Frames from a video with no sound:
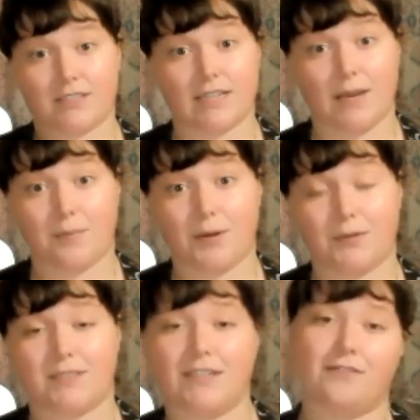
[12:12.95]
I
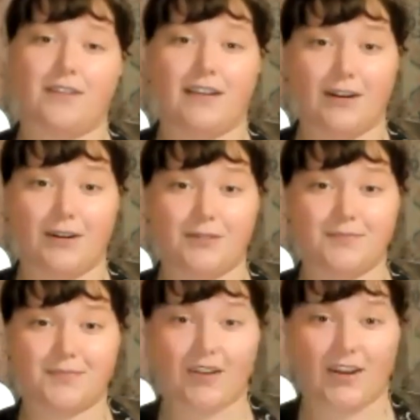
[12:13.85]
posted a video
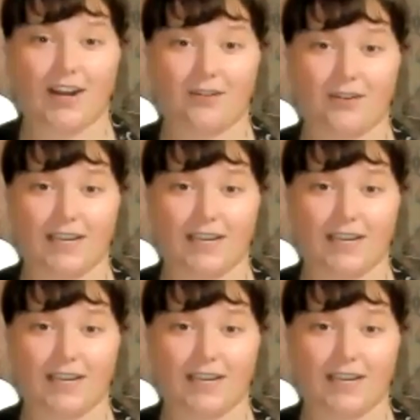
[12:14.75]
on how to